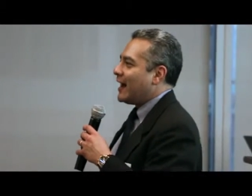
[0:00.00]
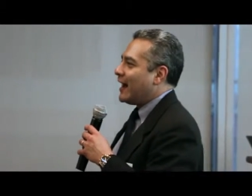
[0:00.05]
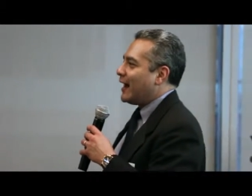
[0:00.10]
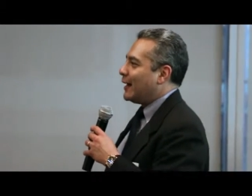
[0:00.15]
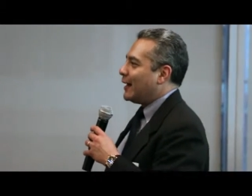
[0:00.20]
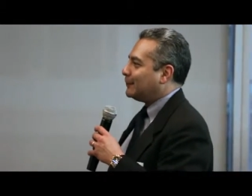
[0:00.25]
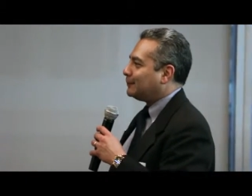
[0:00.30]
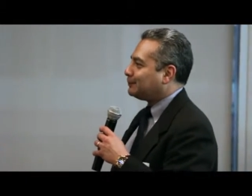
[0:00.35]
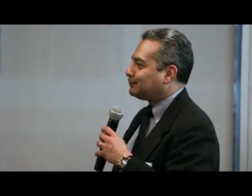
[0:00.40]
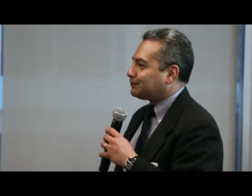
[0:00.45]

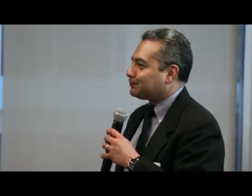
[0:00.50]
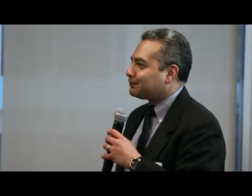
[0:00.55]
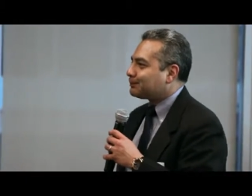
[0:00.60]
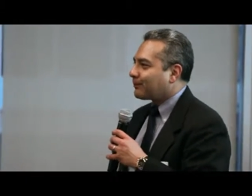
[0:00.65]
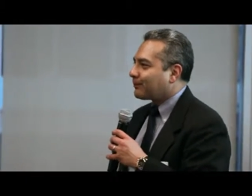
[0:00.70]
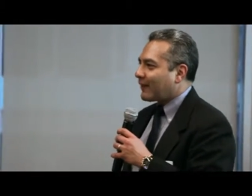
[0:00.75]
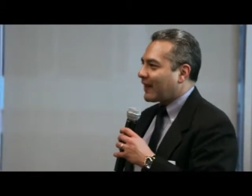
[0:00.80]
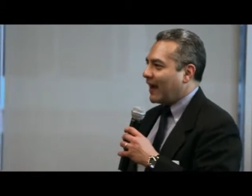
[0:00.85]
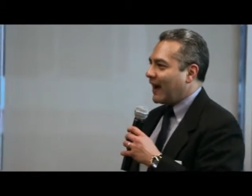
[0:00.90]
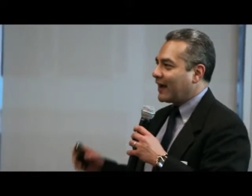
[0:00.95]
I'm
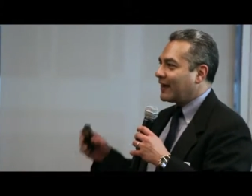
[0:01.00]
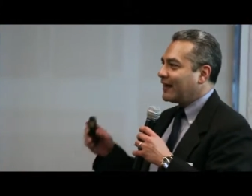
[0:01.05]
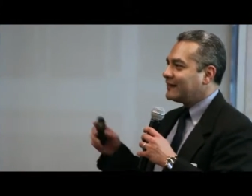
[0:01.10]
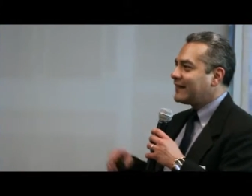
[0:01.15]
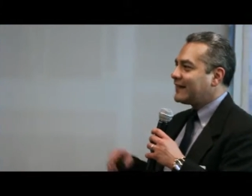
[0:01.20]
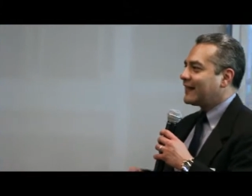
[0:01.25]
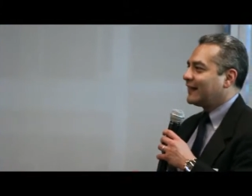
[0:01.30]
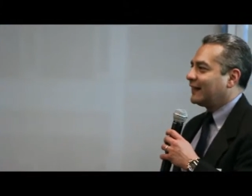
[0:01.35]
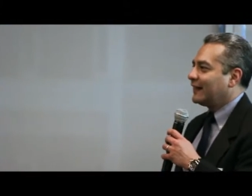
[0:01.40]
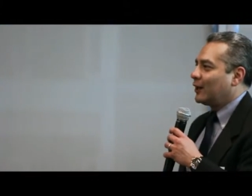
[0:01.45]
going to
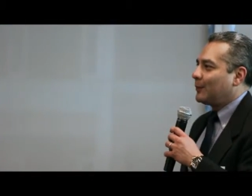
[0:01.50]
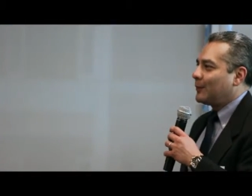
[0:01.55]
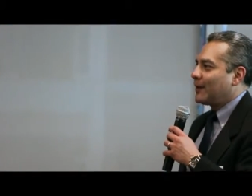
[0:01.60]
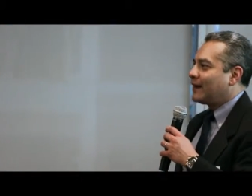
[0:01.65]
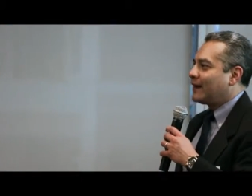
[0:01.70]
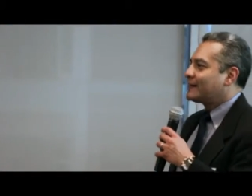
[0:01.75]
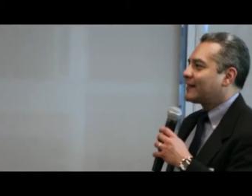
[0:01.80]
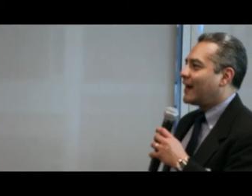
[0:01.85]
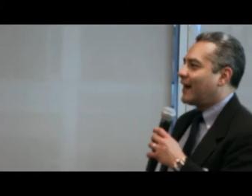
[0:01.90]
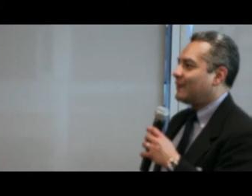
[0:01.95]
take a little bit
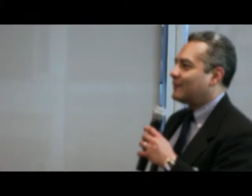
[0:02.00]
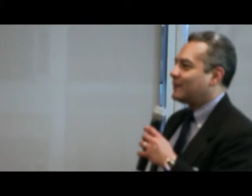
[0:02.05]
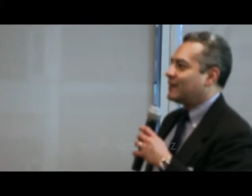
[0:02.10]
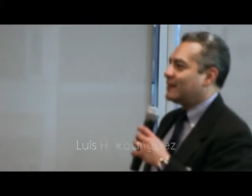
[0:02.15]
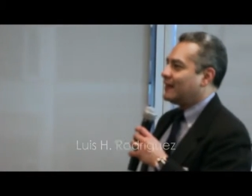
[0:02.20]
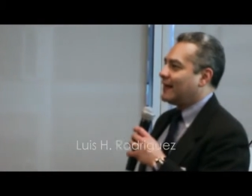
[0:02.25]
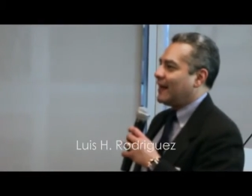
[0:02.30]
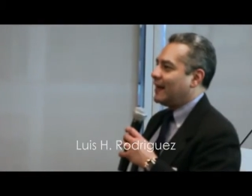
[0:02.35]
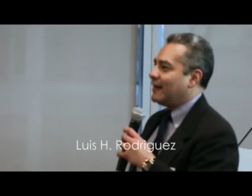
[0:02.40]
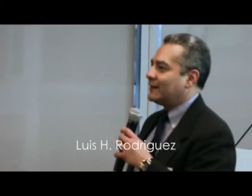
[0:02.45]
of time
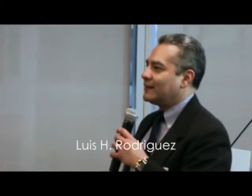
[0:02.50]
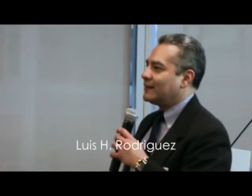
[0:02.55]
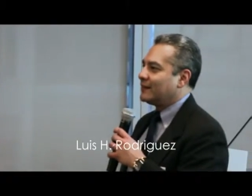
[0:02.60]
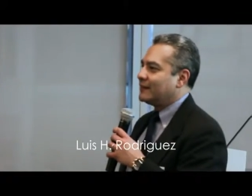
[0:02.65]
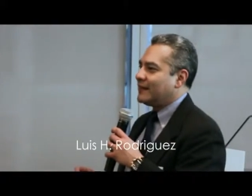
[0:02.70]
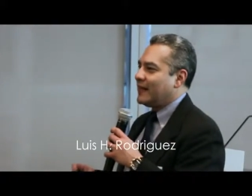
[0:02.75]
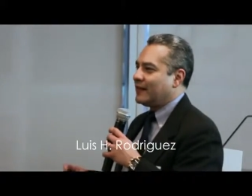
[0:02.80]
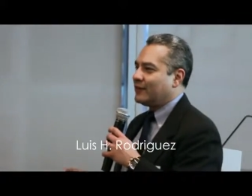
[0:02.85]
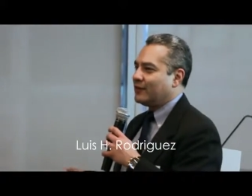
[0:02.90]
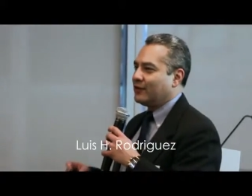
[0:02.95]
today
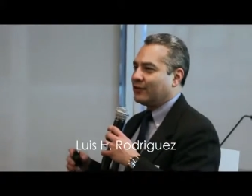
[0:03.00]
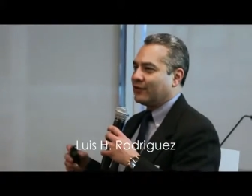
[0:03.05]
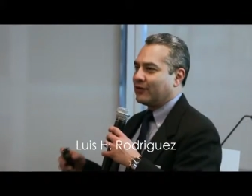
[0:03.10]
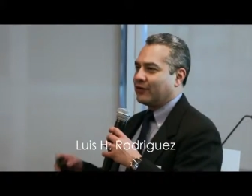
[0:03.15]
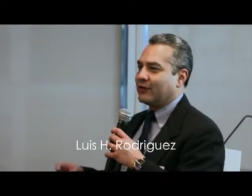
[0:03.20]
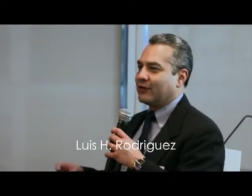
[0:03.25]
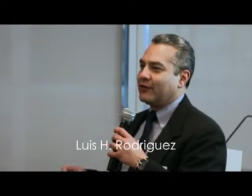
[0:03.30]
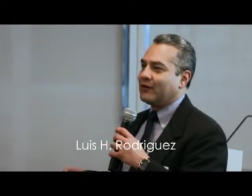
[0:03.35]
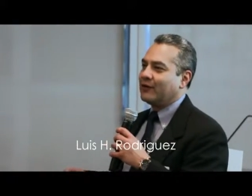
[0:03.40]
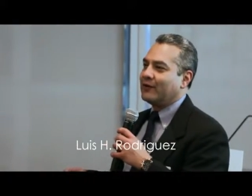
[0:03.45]
to take you
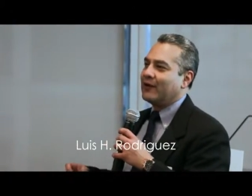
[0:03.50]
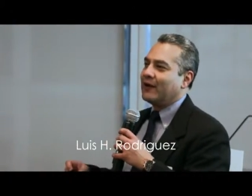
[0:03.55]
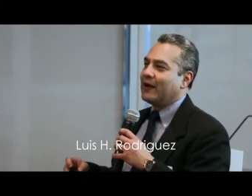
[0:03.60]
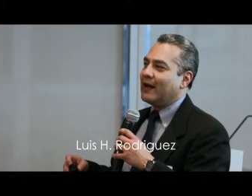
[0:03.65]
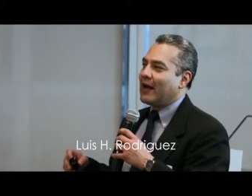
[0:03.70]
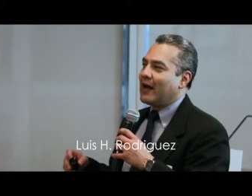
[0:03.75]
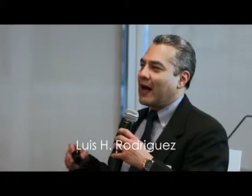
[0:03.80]
through